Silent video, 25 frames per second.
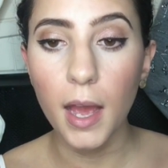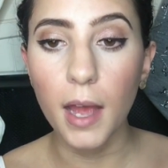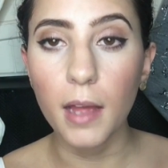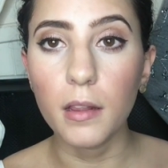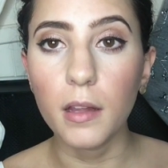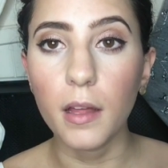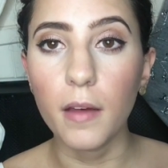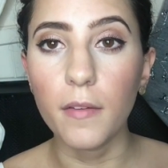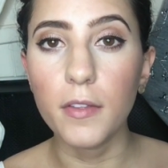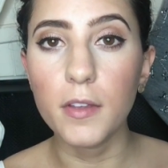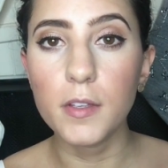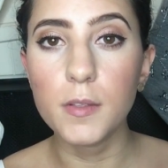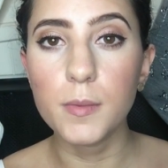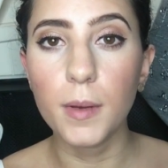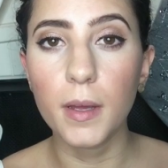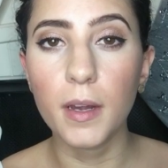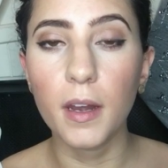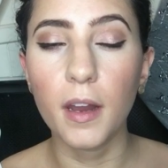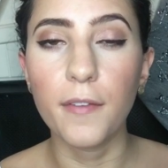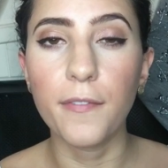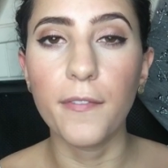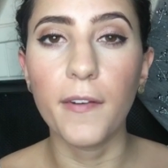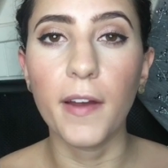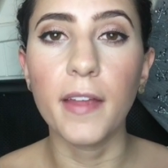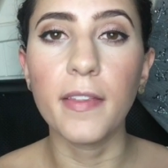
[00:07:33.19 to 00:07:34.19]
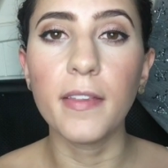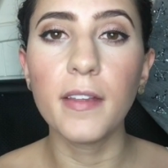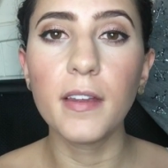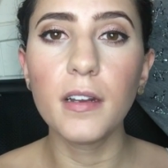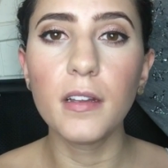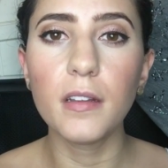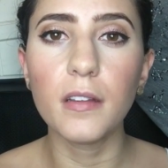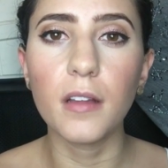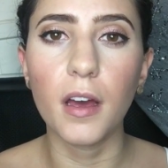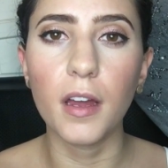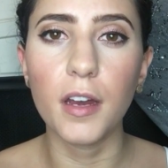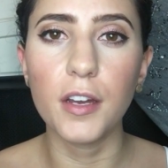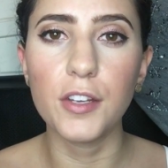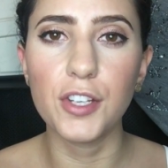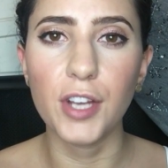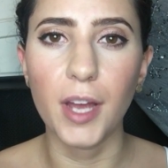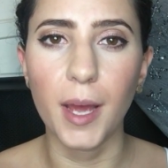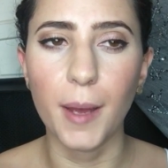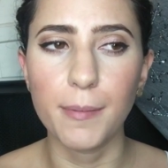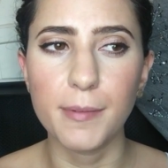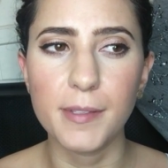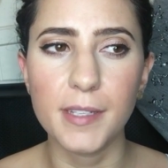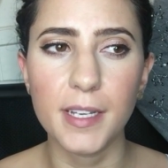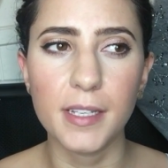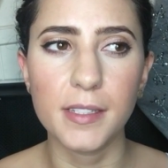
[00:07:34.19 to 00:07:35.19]
I love this one. I find that a lot of
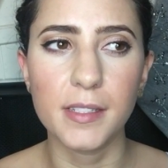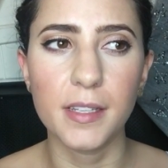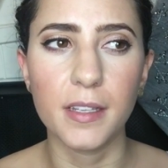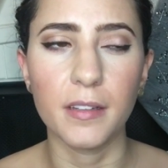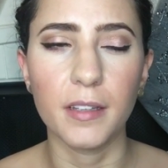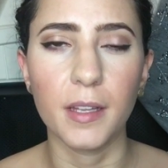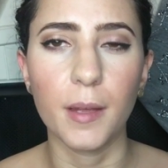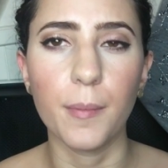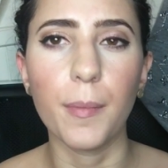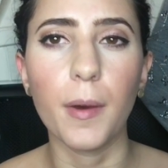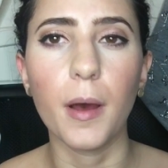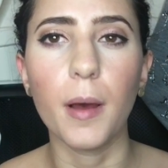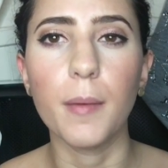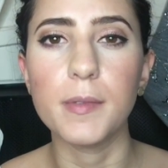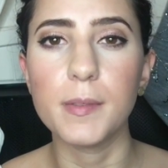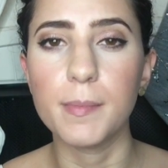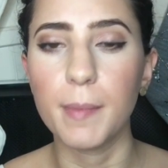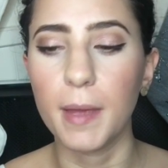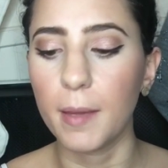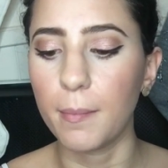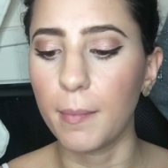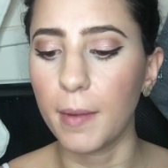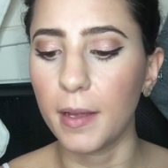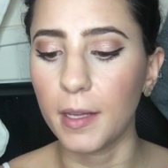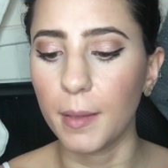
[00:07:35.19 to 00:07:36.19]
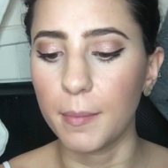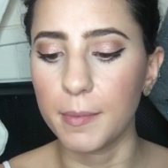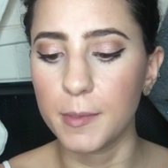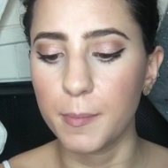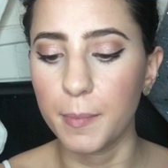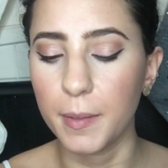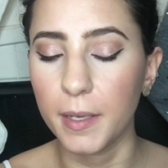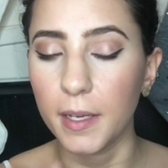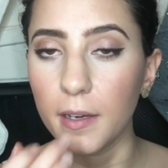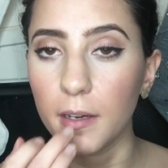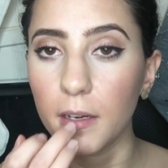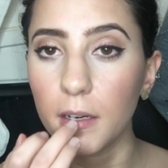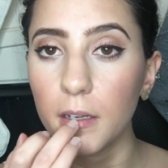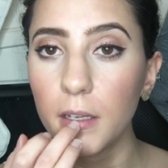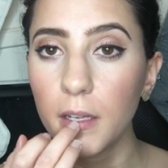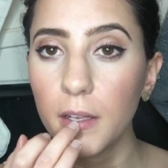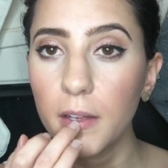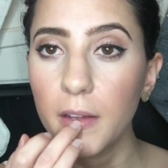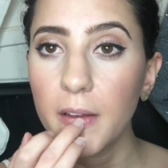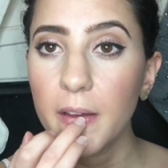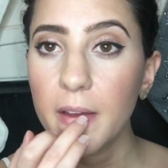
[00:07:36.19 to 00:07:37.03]
chapsticks and lip balms make my lips peel,